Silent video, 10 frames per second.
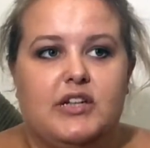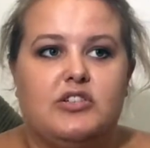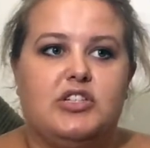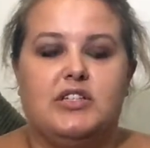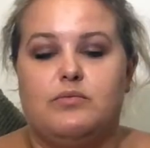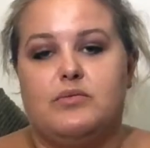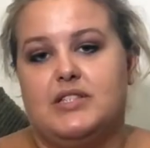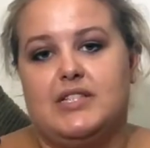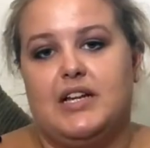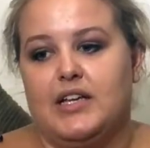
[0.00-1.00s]
and she
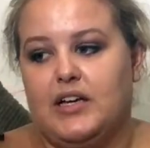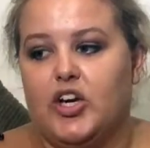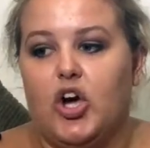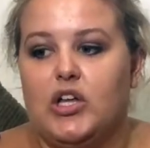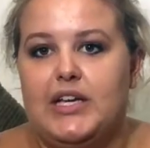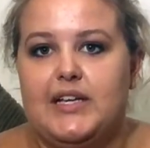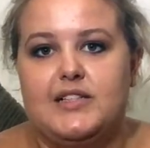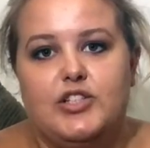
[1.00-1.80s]
was telling her colleagues,